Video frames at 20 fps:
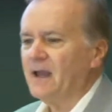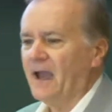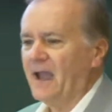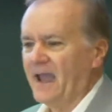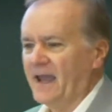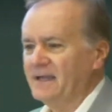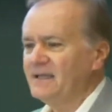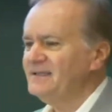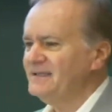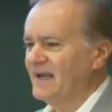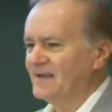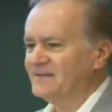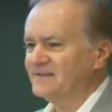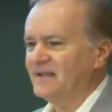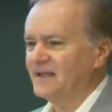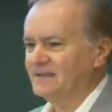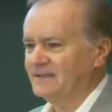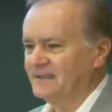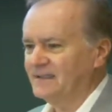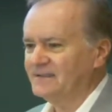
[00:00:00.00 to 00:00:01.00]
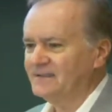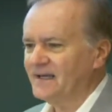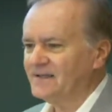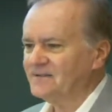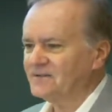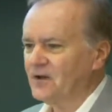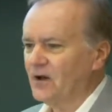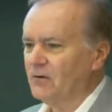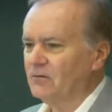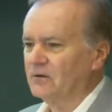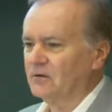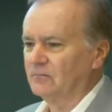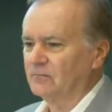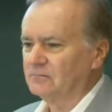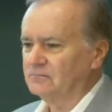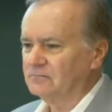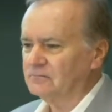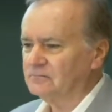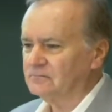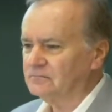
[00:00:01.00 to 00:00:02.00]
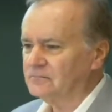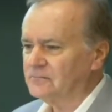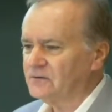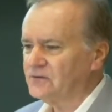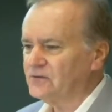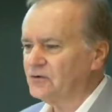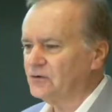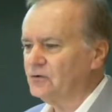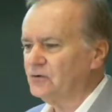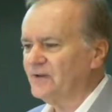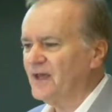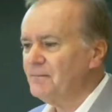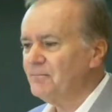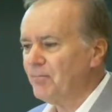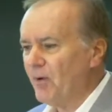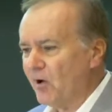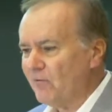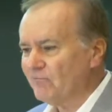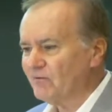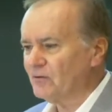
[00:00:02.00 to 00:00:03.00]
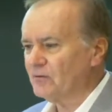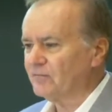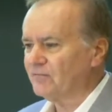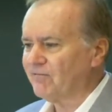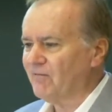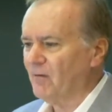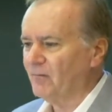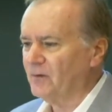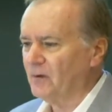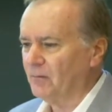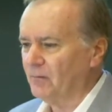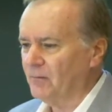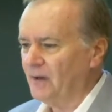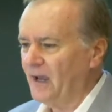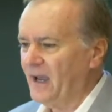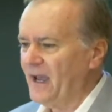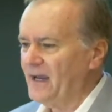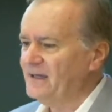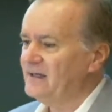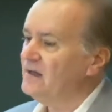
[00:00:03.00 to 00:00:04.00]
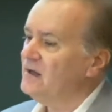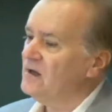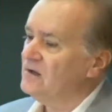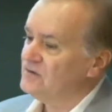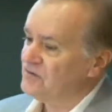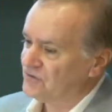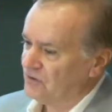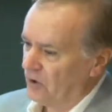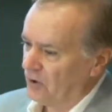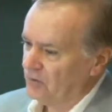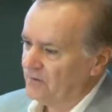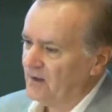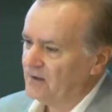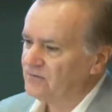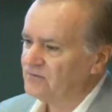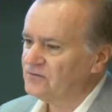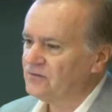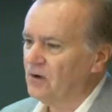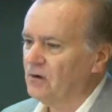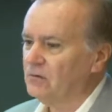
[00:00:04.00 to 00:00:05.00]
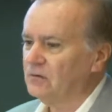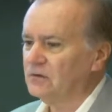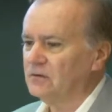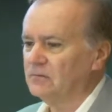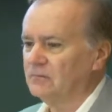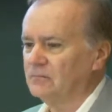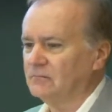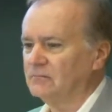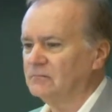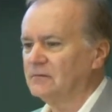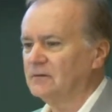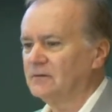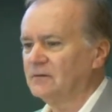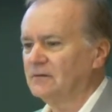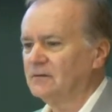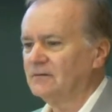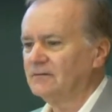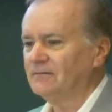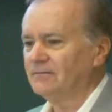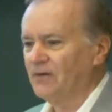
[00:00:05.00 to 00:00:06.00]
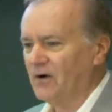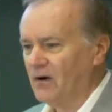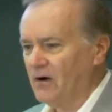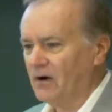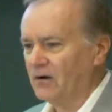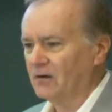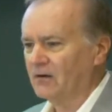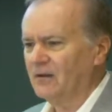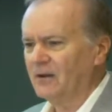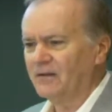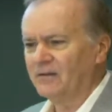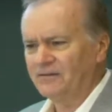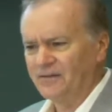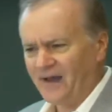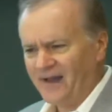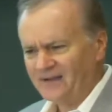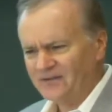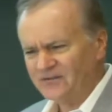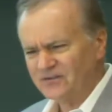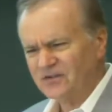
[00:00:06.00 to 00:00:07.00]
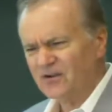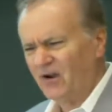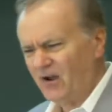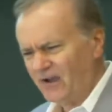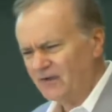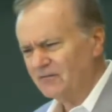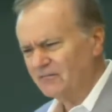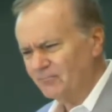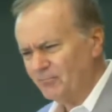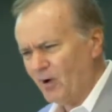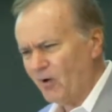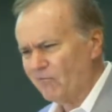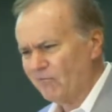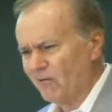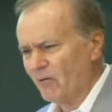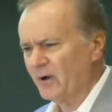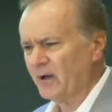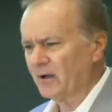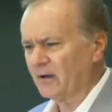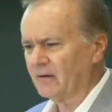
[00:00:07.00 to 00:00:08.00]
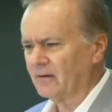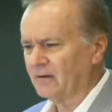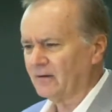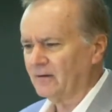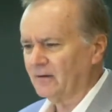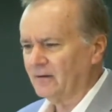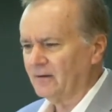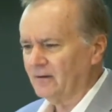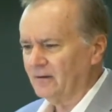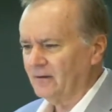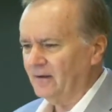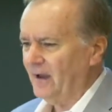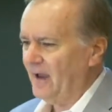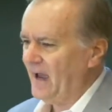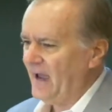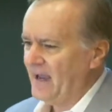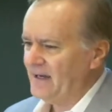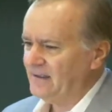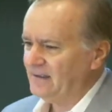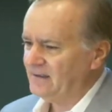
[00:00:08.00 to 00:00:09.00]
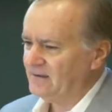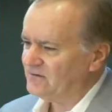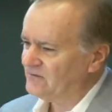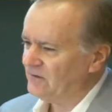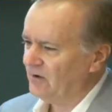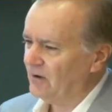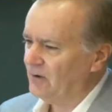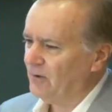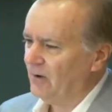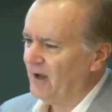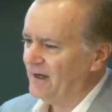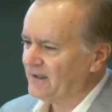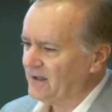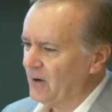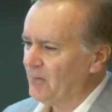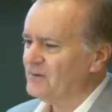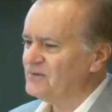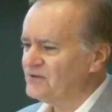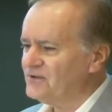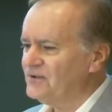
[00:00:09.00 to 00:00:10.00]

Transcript: Andy, yes they did, they stole them. 2, they borrowed it from them. Andy, so they stole them. Long, that's kind of borrowing. Andy, so I go and